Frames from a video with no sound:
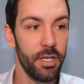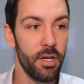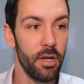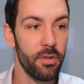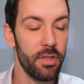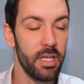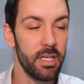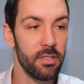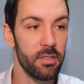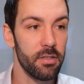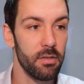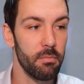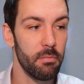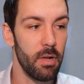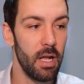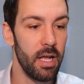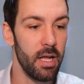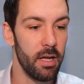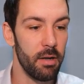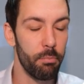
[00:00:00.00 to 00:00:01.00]
there's
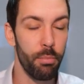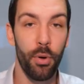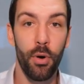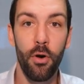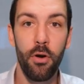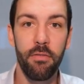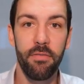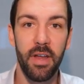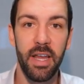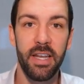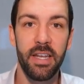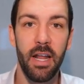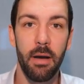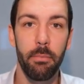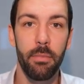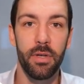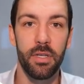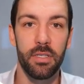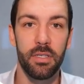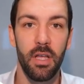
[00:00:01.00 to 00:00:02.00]
proof in
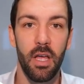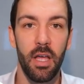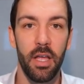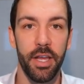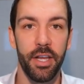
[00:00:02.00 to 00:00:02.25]
numbers.